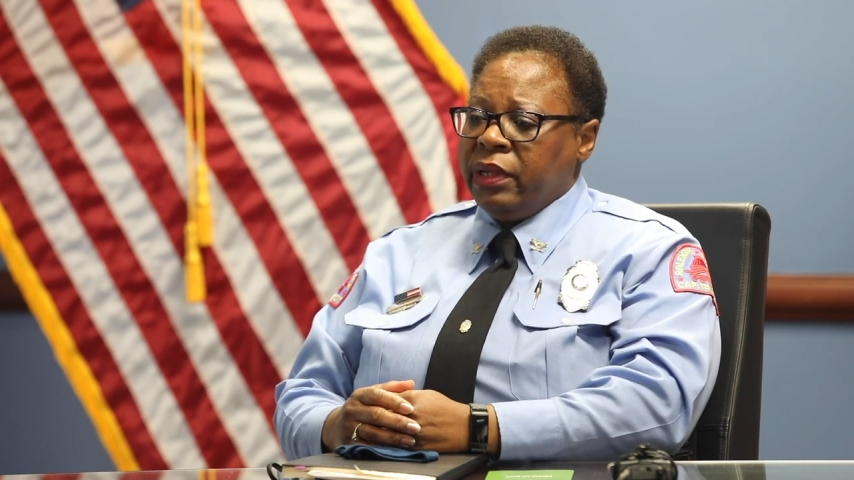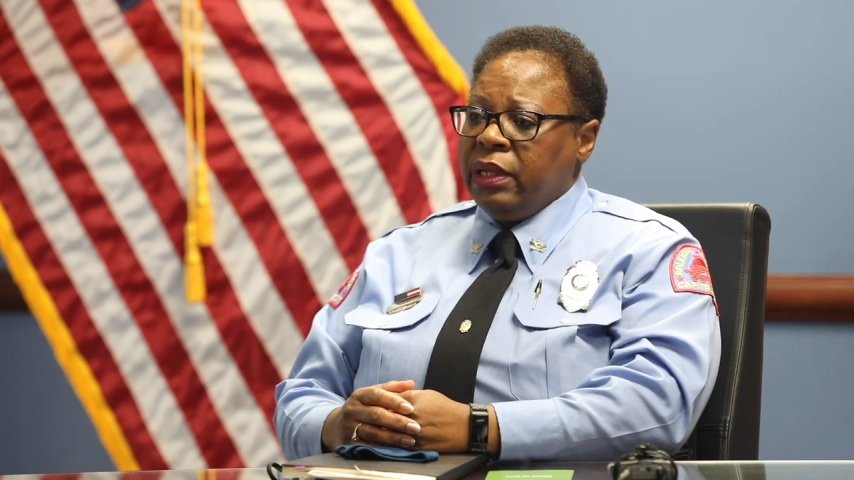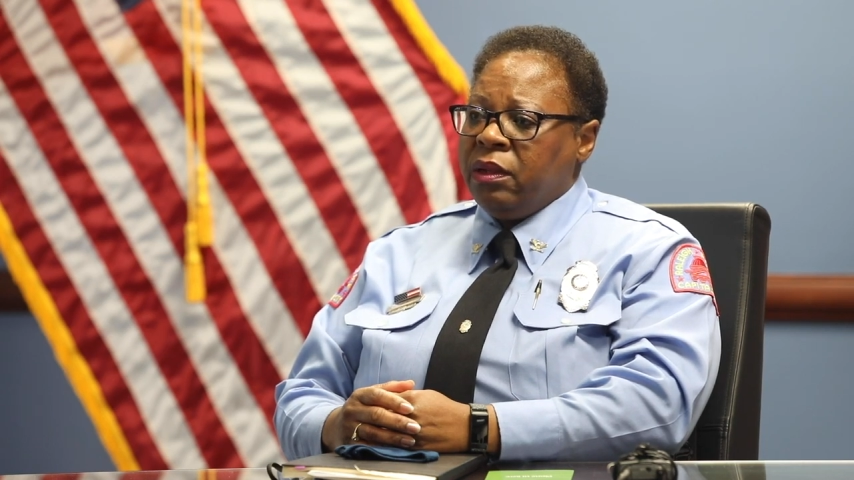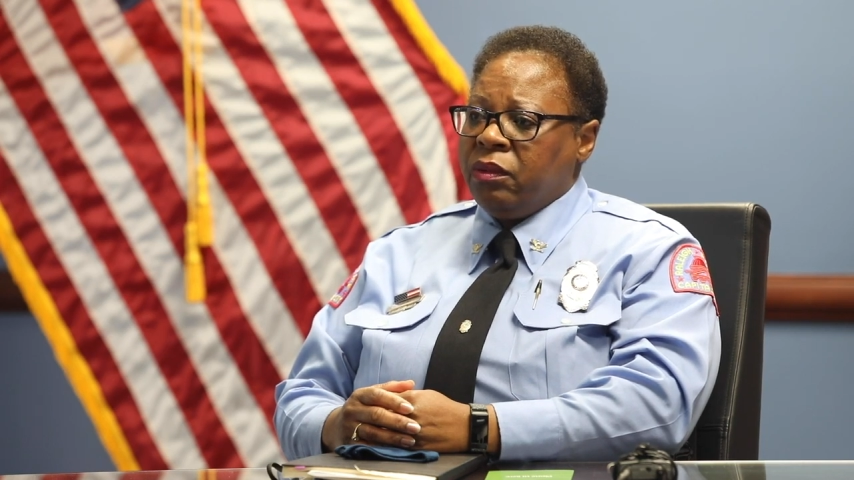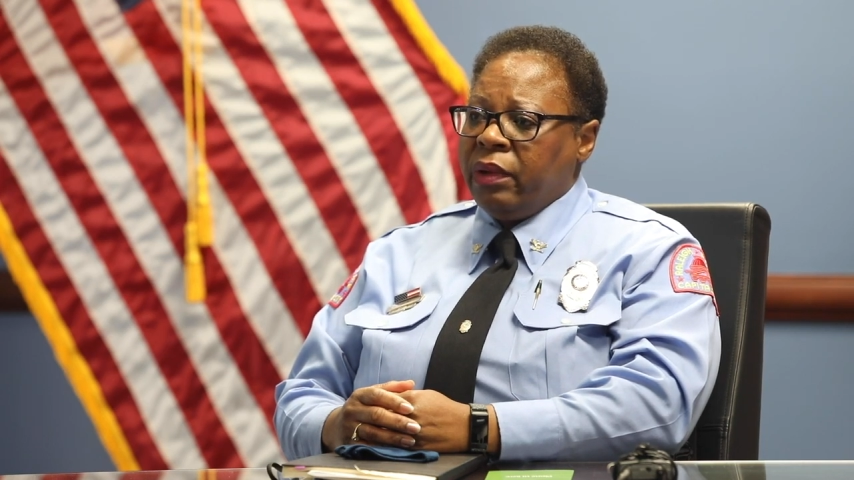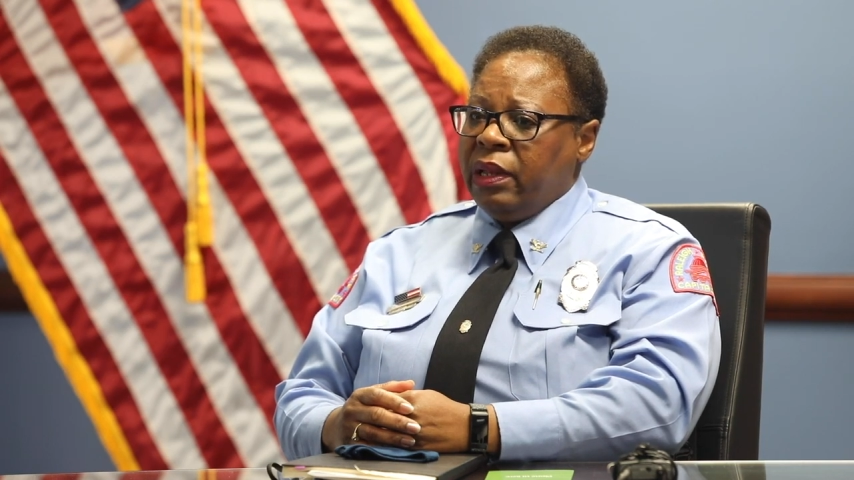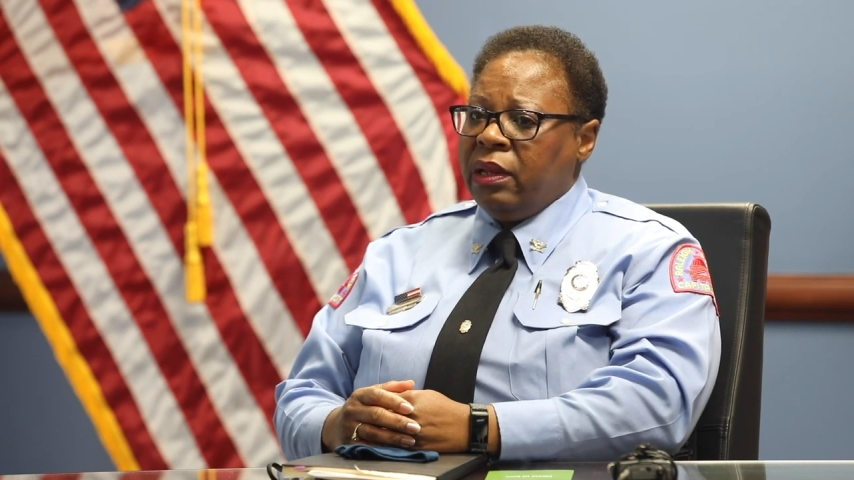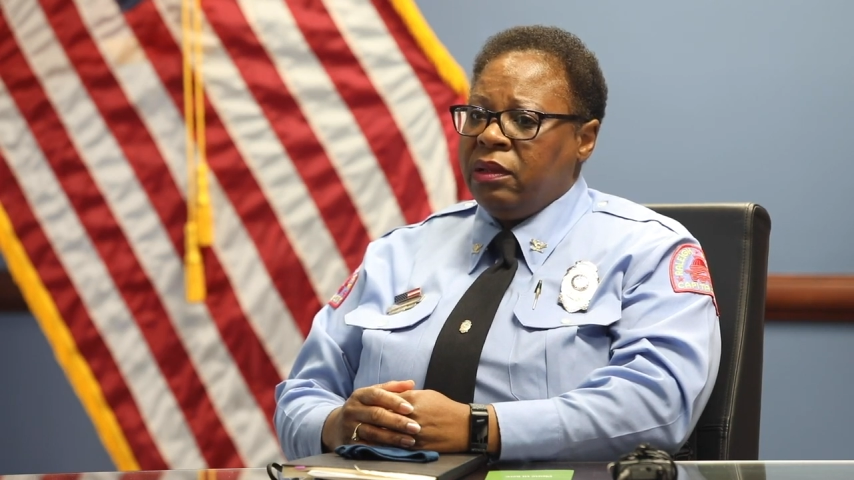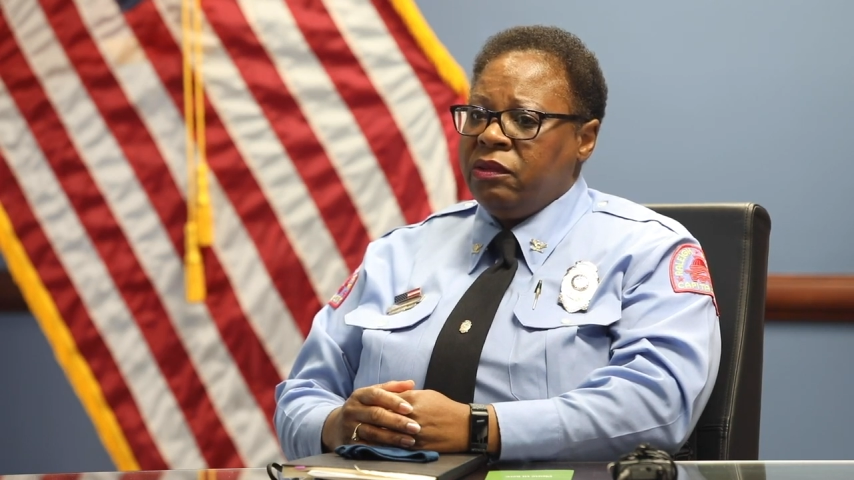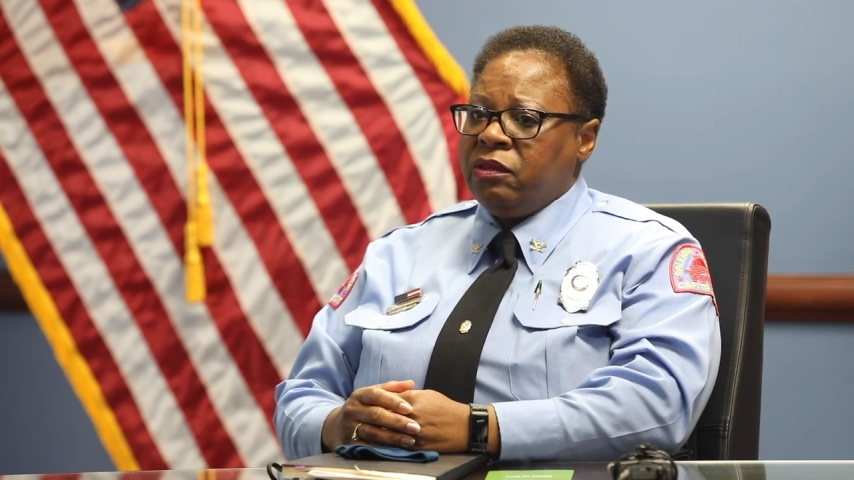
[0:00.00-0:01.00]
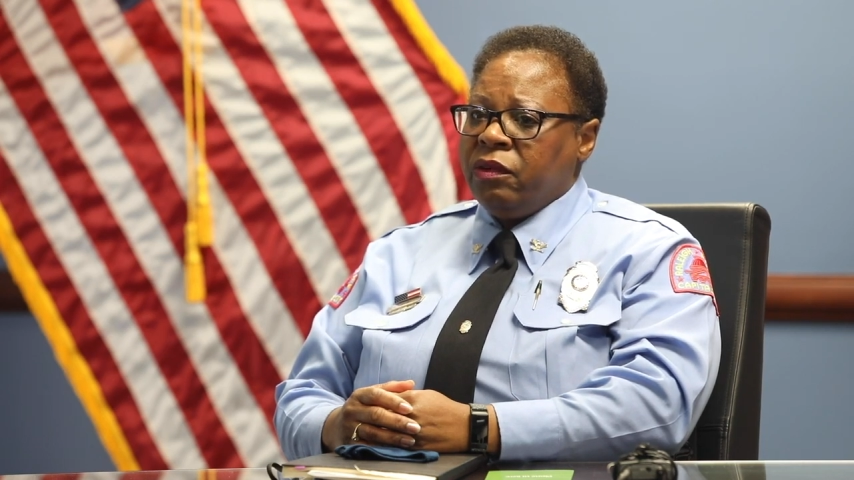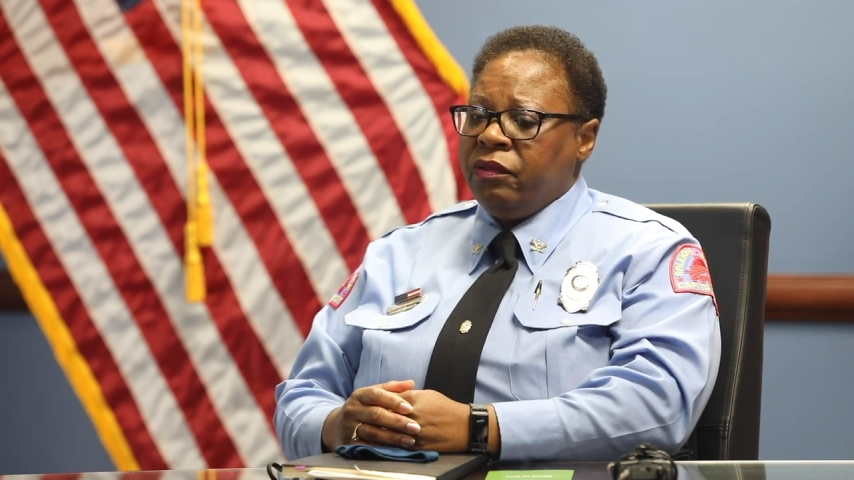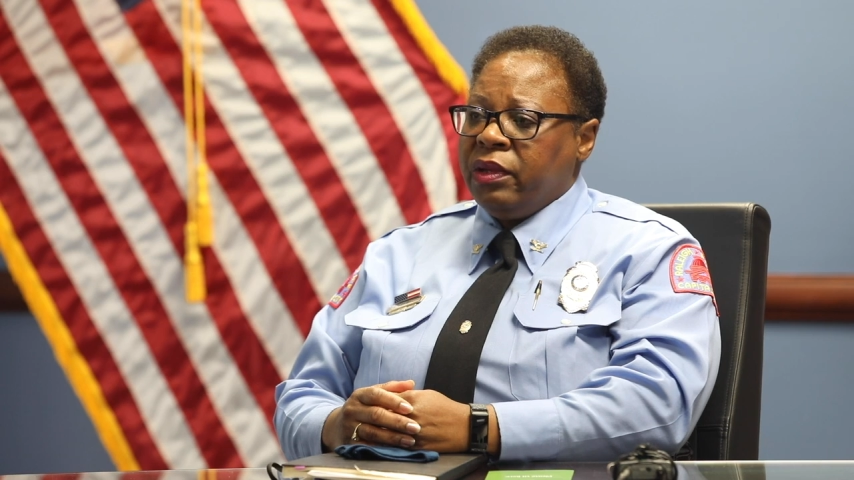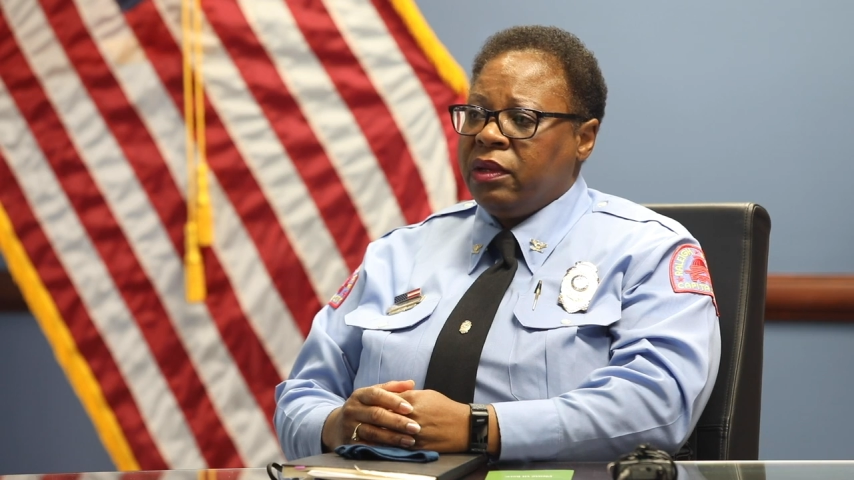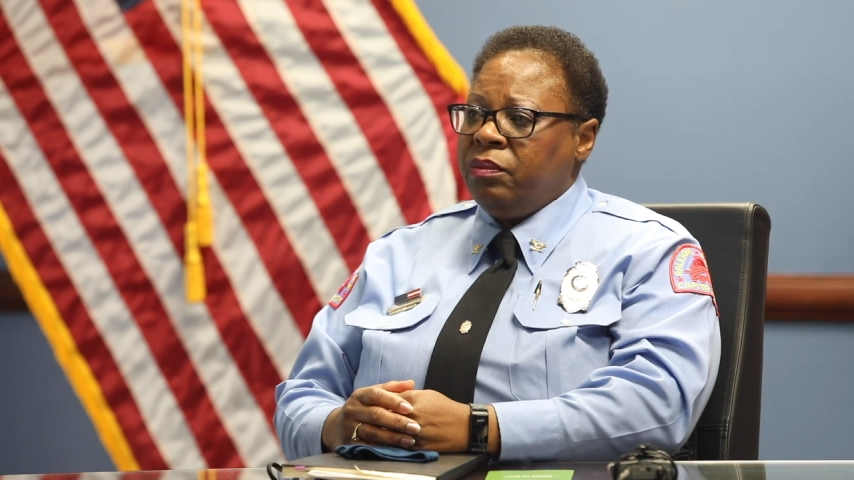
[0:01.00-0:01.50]
integrated in
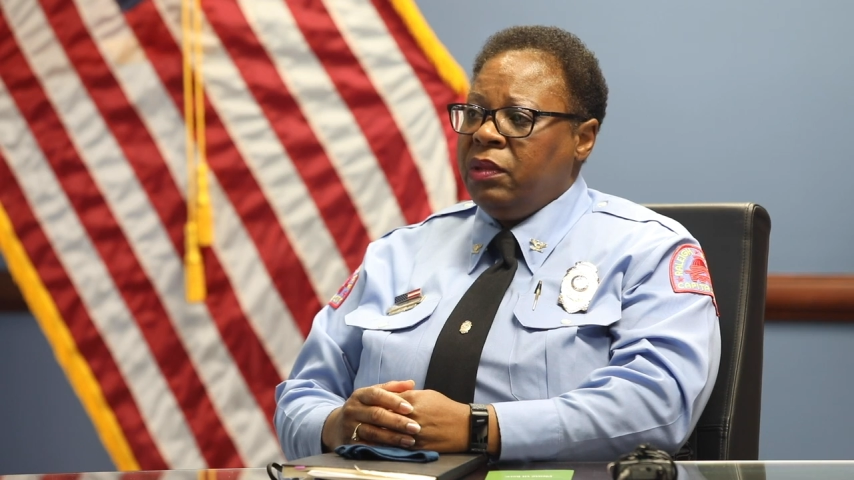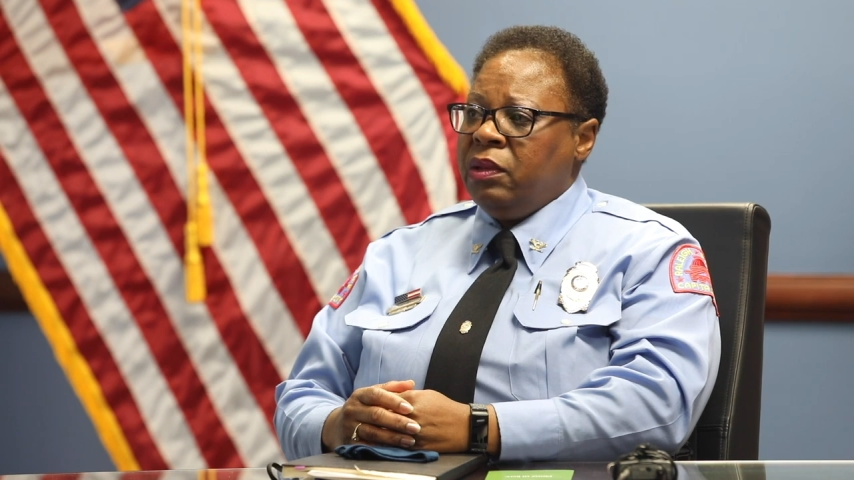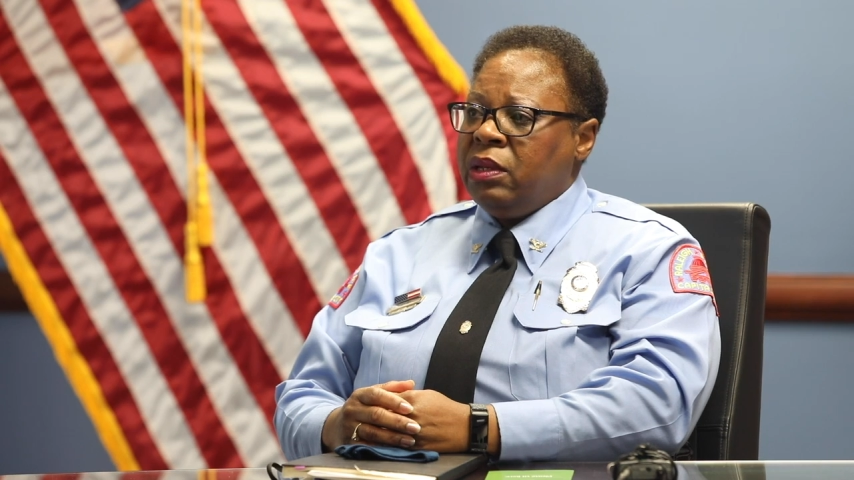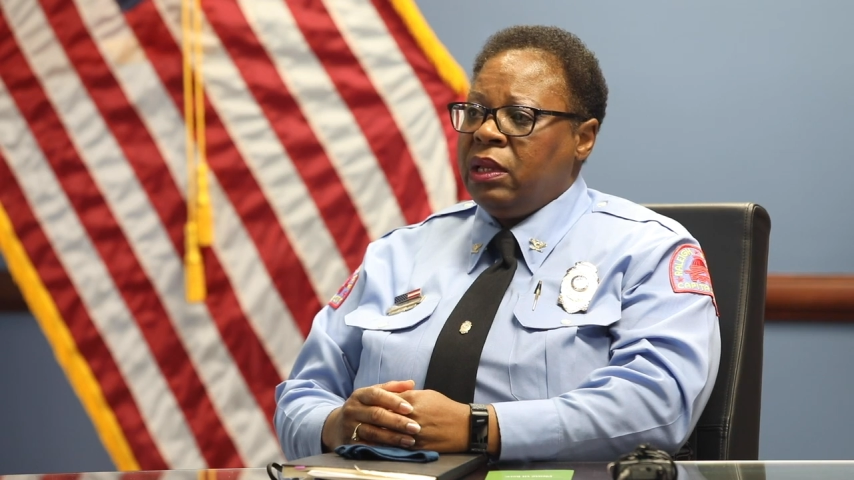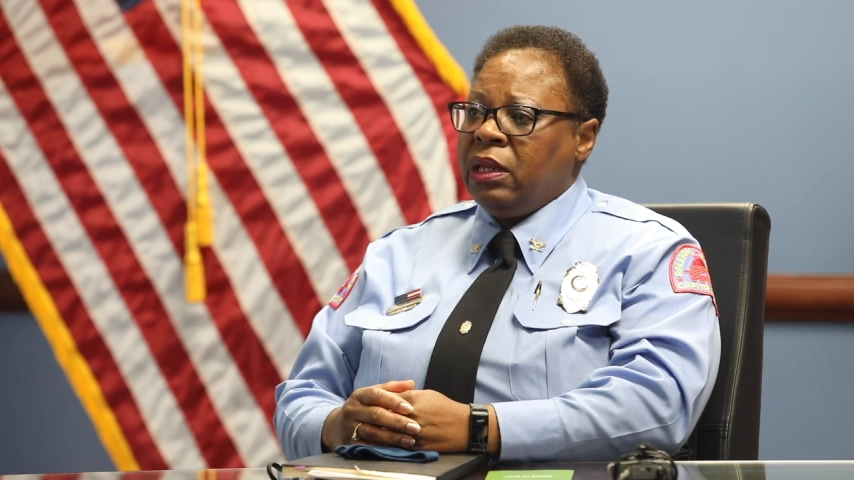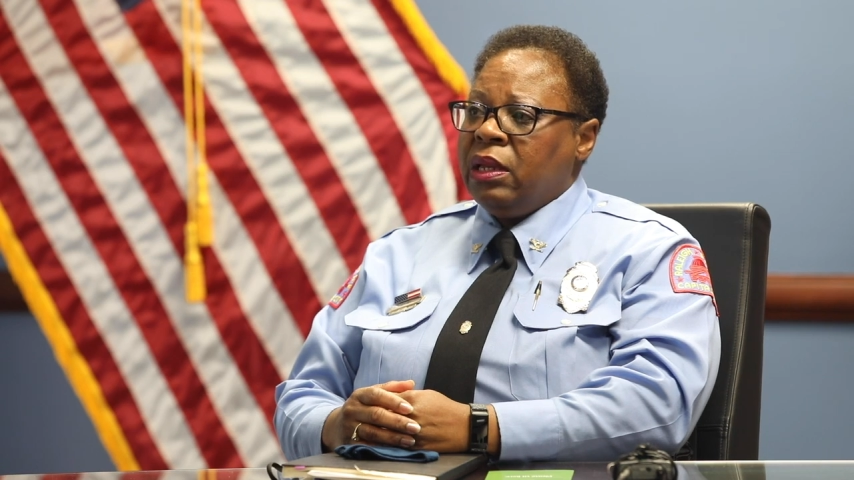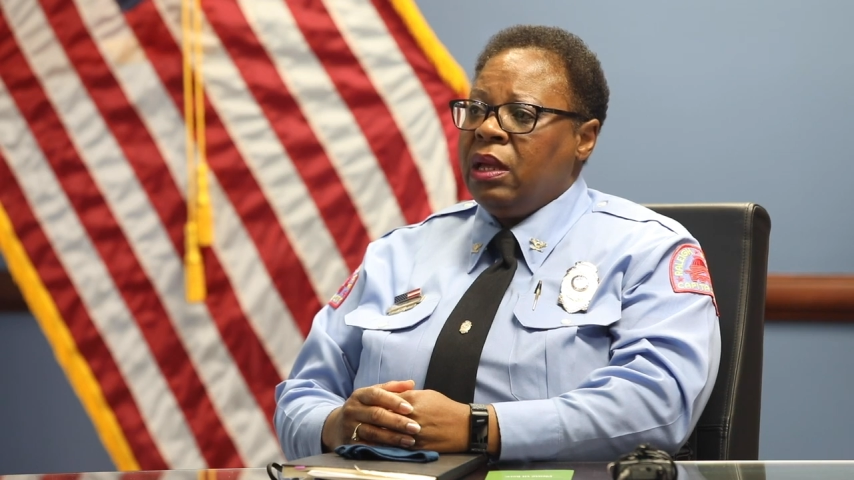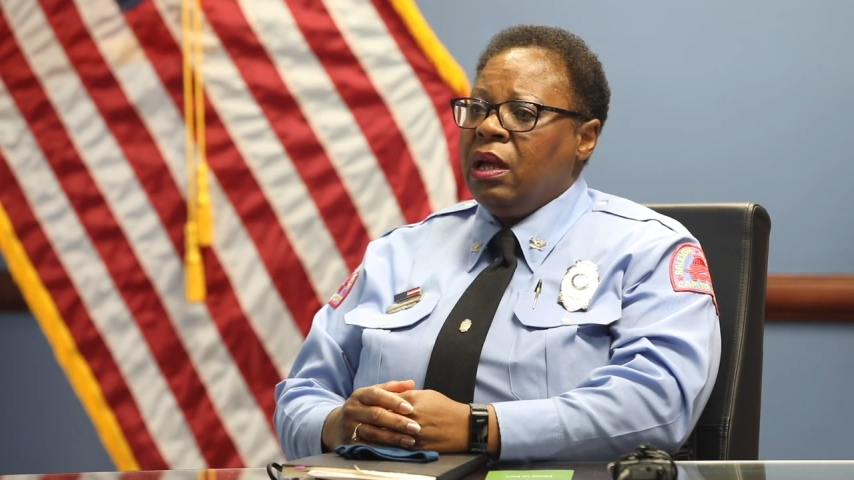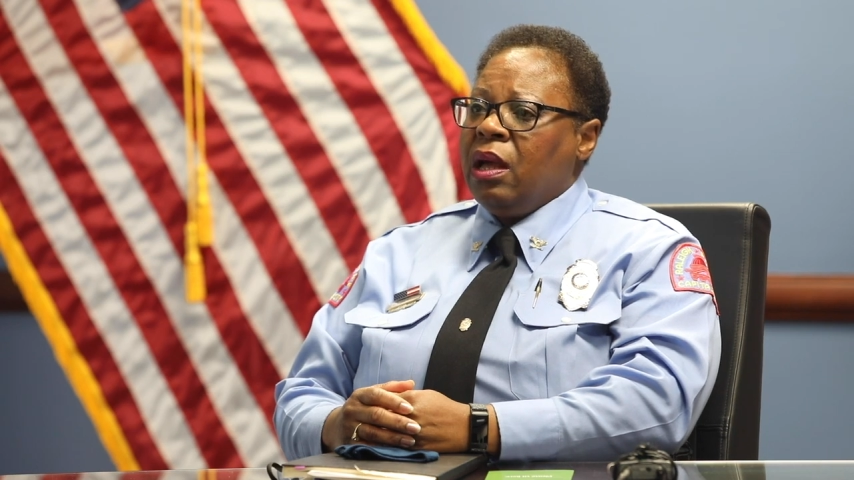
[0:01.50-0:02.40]
serving a community